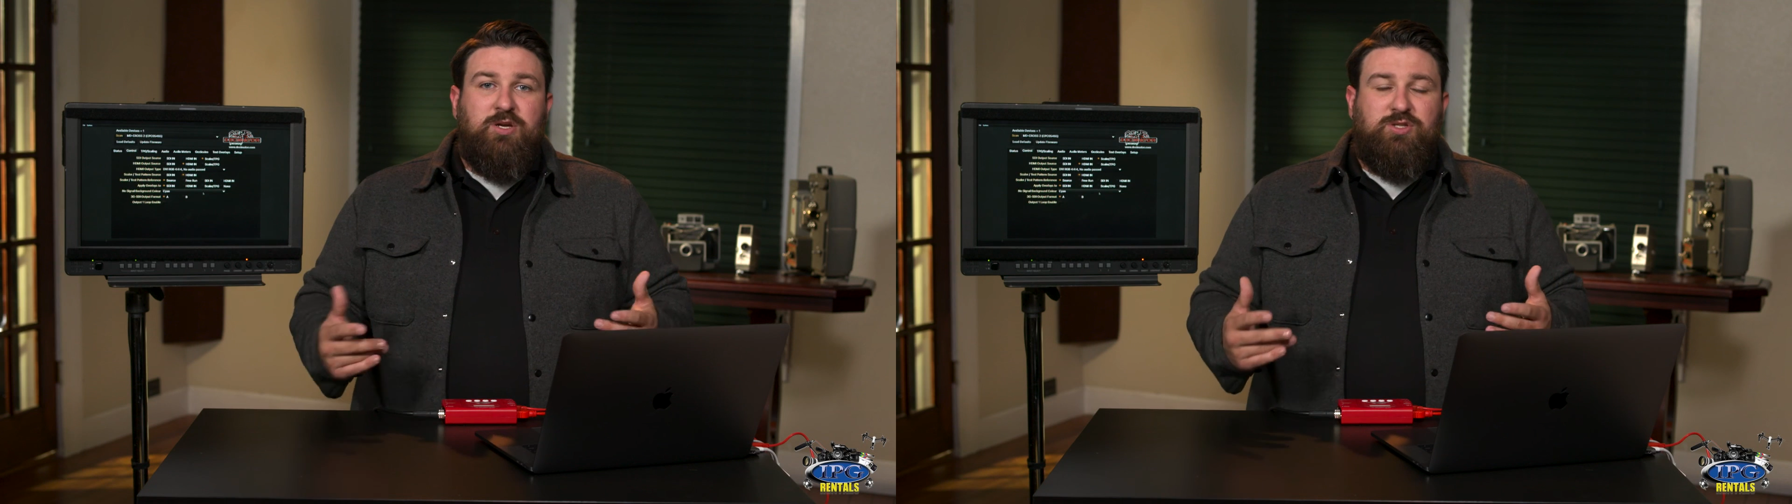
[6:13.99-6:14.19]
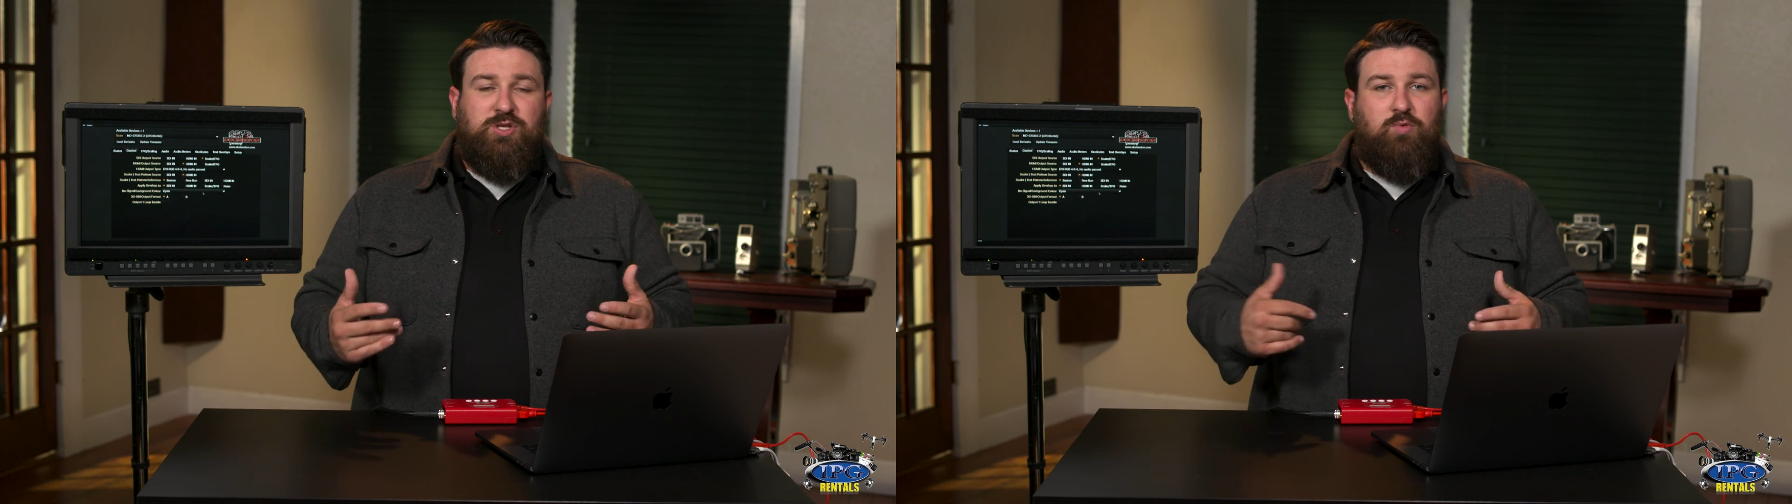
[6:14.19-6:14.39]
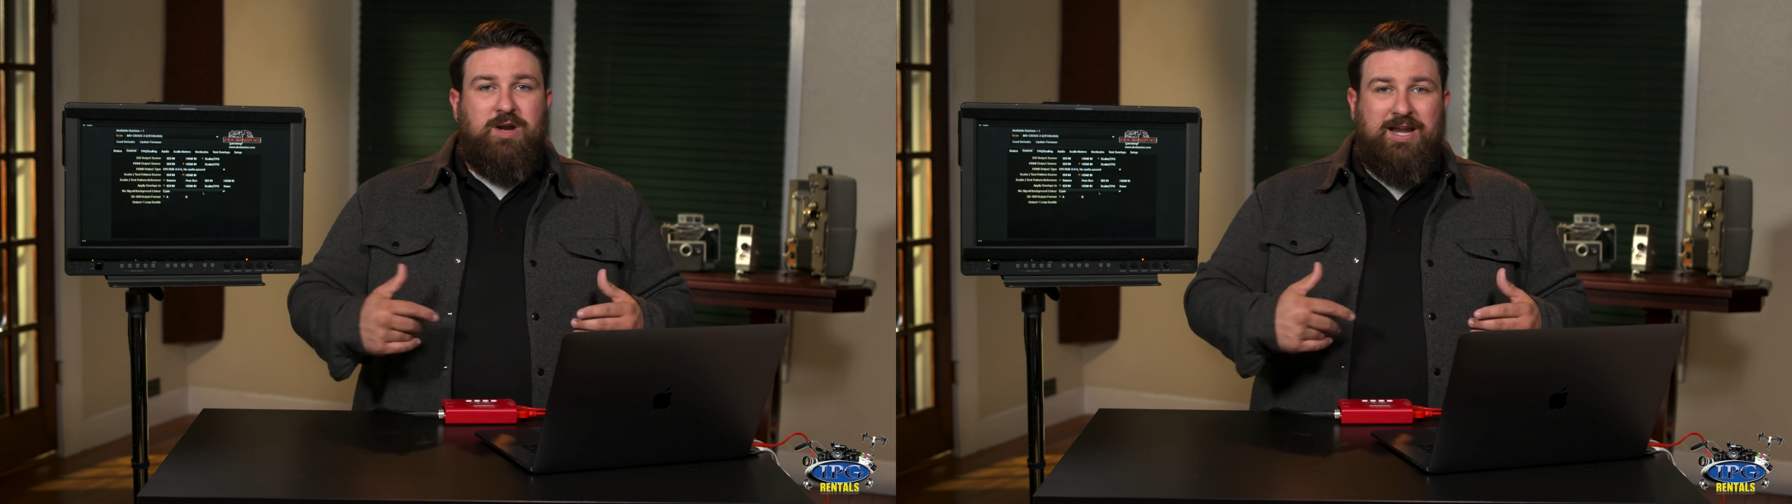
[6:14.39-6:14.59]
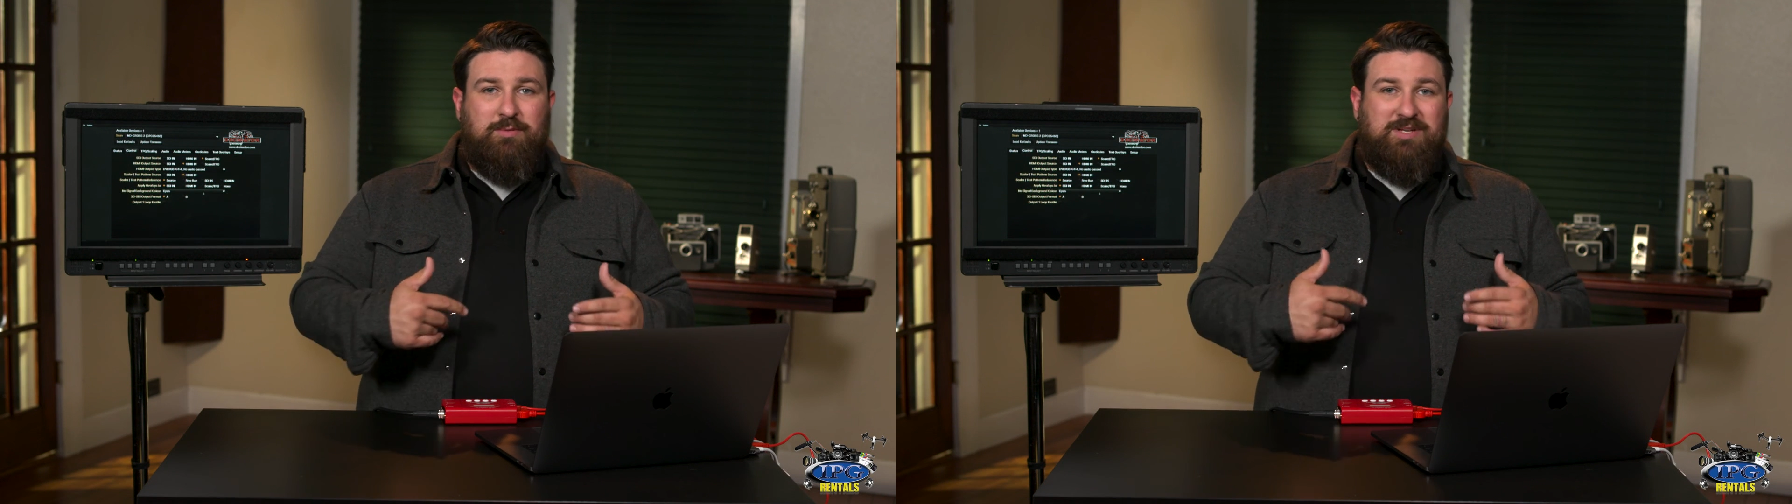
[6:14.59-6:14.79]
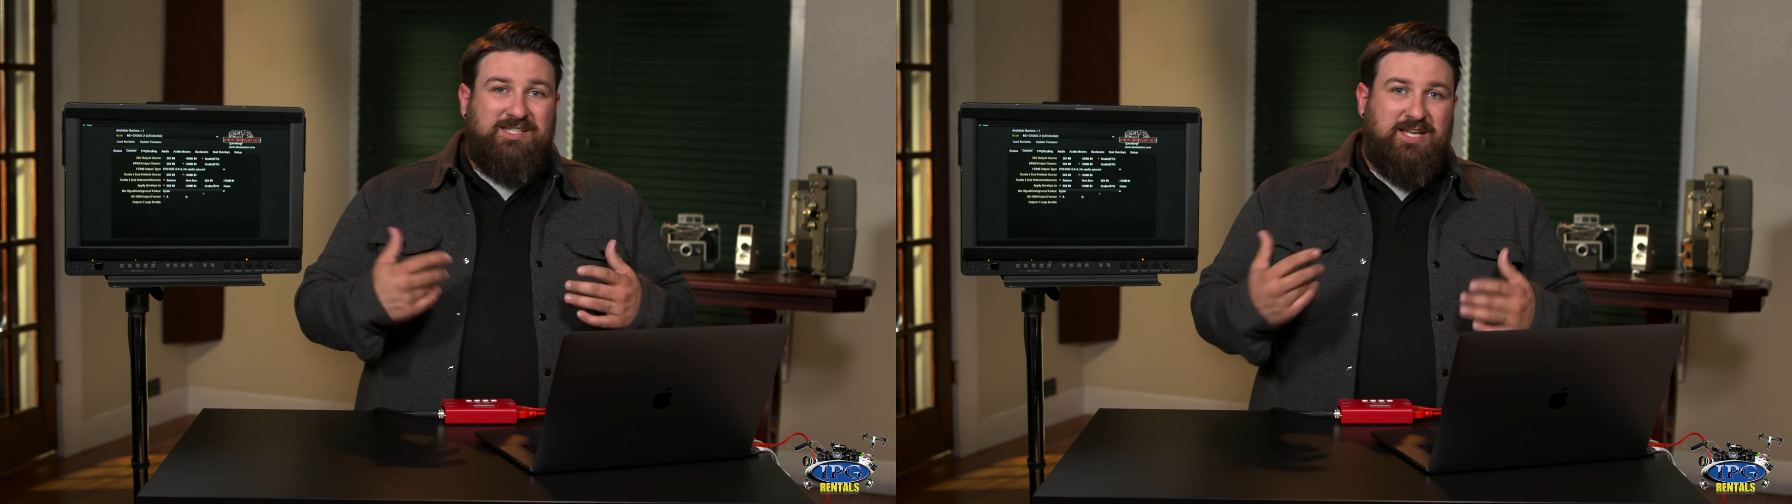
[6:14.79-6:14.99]
so we're not
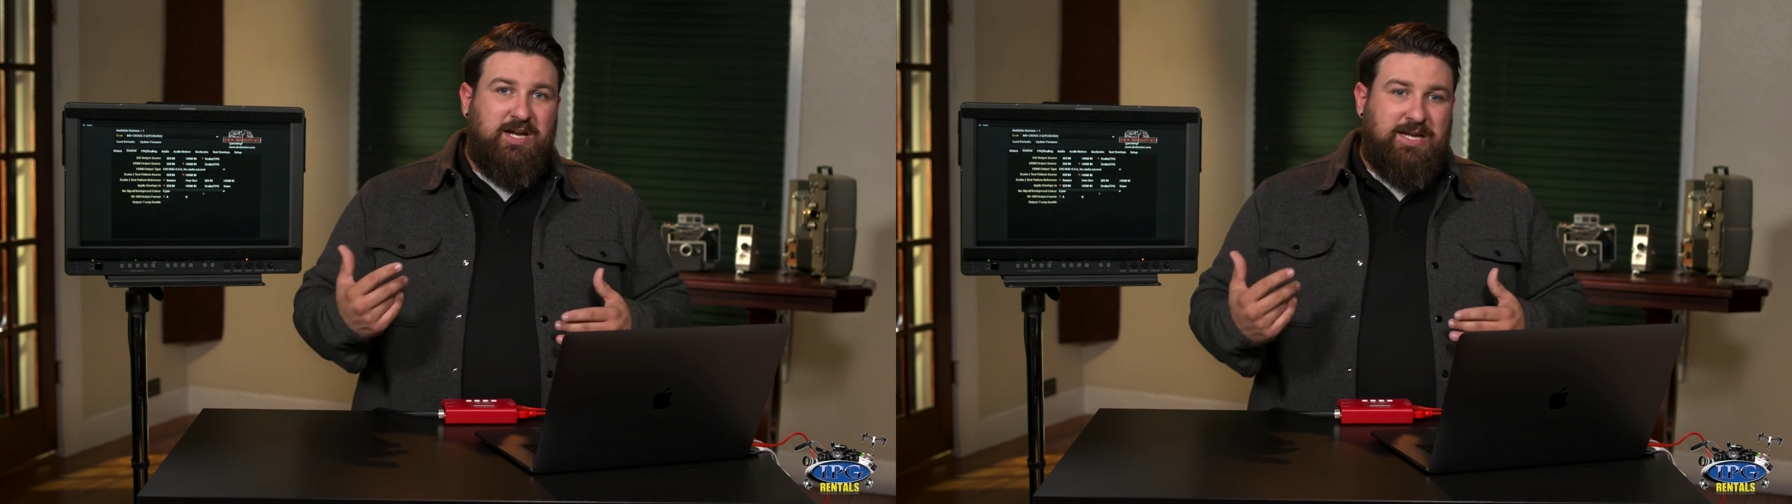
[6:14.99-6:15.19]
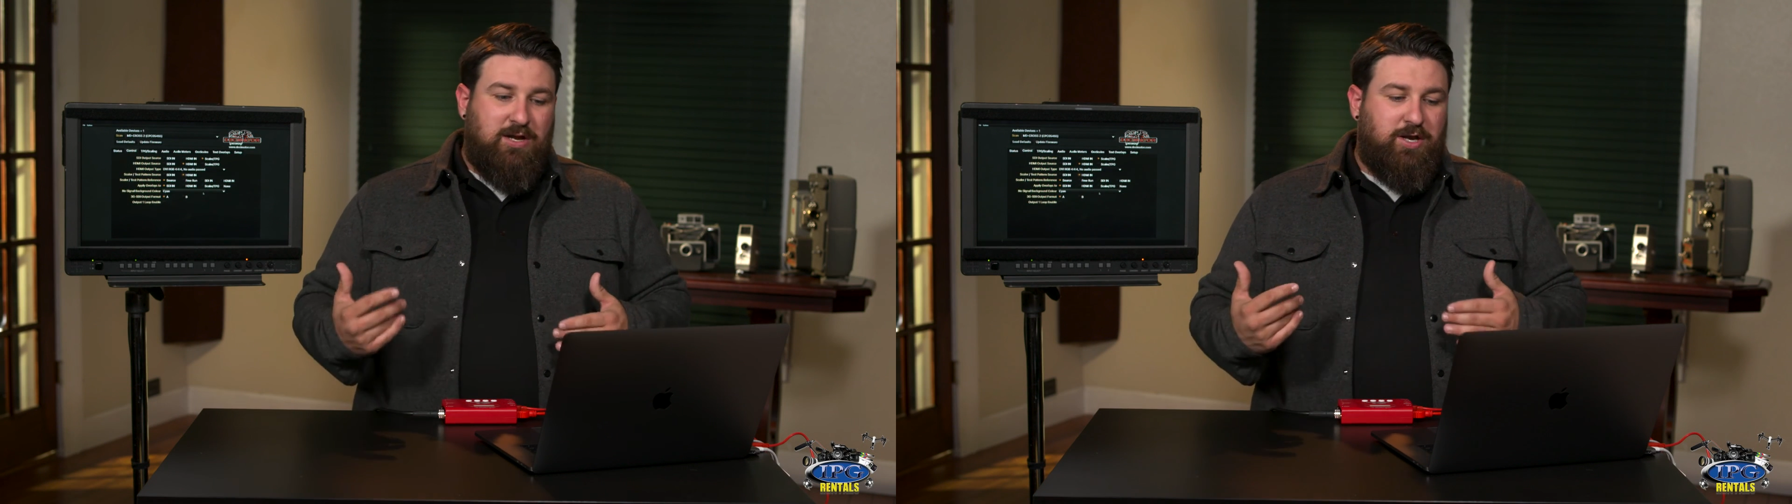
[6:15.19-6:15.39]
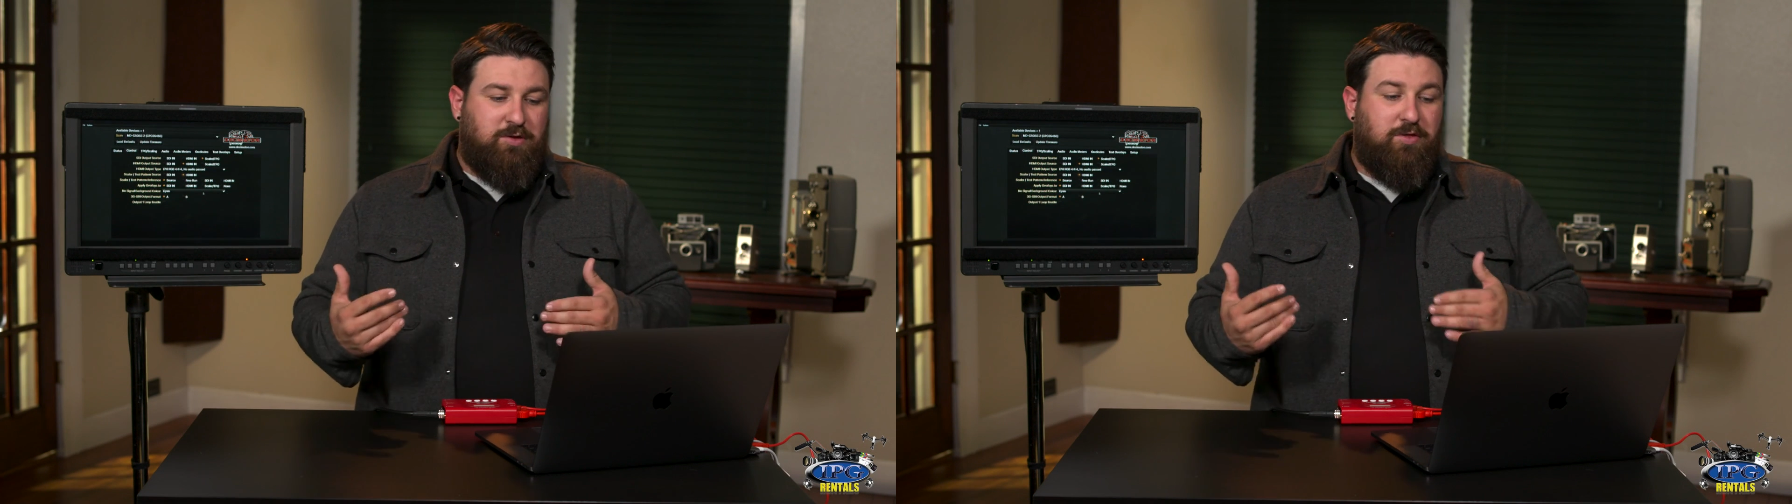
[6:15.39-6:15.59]
able to send any audio